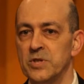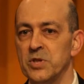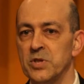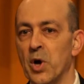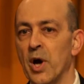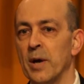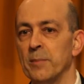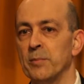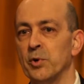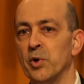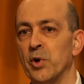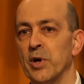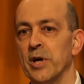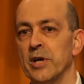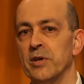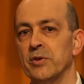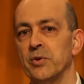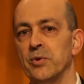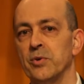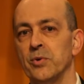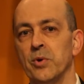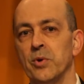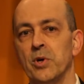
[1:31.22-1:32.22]
So I'm
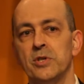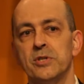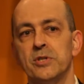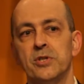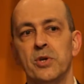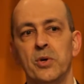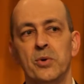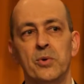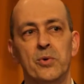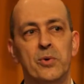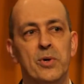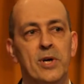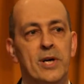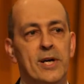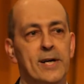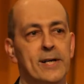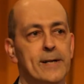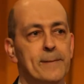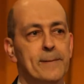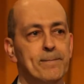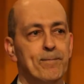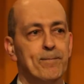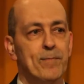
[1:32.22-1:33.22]
going to
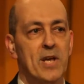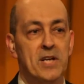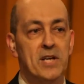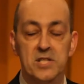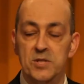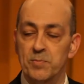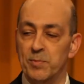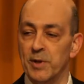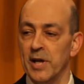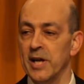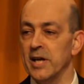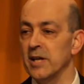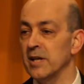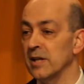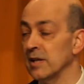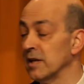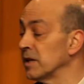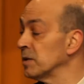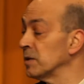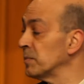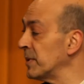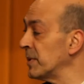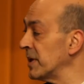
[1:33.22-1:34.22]
also explain a
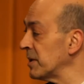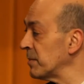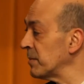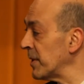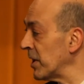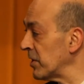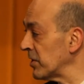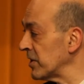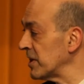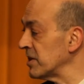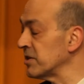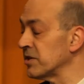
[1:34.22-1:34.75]
little bit about